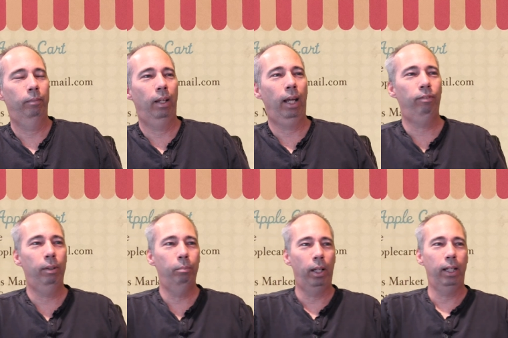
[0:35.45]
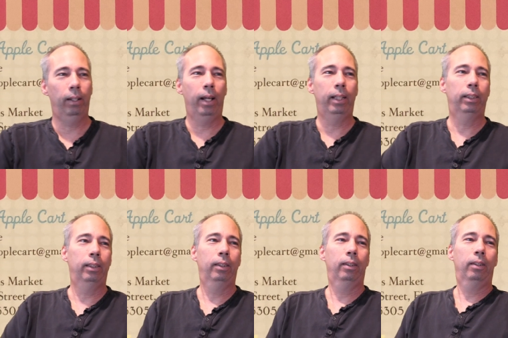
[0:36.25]
Everybody likes
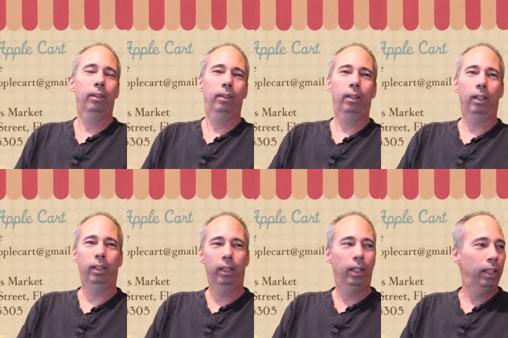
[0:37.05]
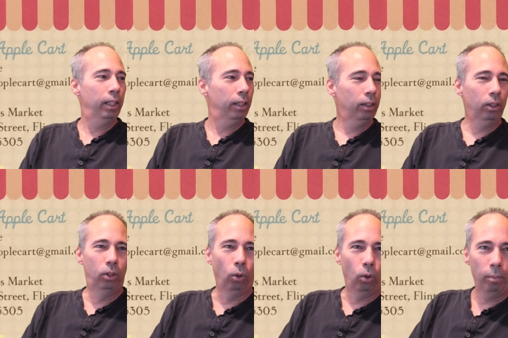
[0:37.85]
a good
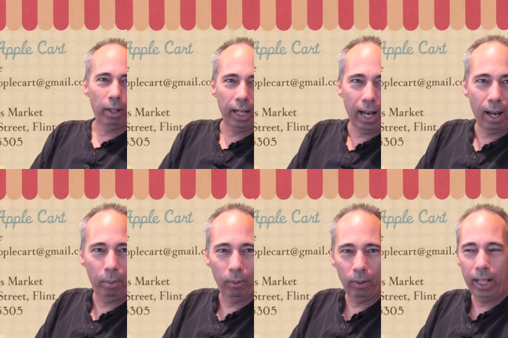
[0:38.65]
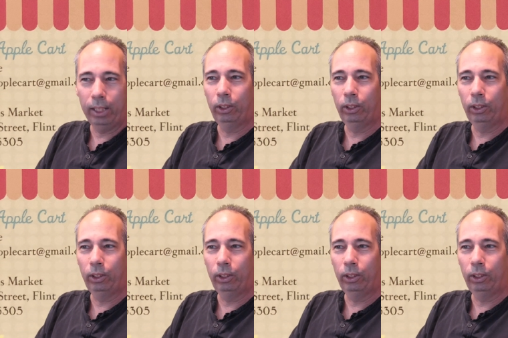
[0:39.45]
gourmet apple, right?